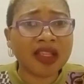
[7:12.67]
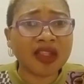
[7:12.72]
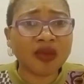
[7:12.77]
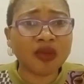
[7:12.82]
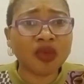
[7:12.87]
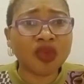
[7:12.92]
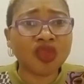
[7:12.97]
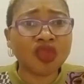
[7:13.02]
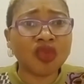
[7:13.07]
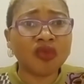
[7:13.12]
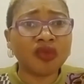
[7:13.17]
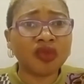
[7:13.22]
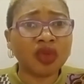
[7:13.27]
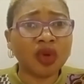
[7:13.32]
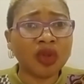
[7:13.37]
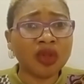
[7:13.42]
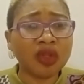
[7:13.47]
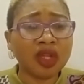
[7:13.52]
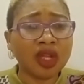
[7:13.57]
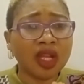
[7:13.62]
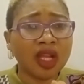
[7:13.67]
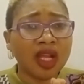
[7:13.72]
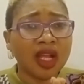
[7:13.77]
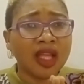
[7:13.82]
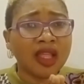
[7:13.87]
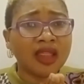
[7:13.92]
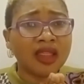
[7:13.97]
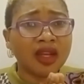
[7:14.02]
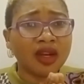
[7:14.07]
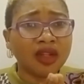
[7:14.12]
Once you've done
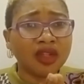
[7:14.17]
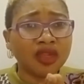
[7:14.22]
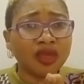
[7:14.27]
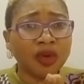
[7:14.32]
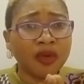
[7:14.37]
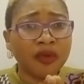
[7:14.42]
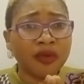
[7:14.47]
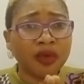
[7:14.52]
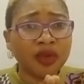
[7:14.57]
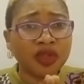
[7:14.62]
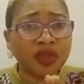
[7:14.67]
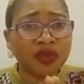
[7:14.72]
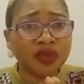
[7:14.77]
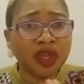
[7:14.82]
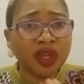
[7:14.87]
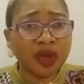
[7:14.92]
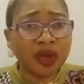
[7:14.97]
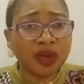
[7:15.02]
once you take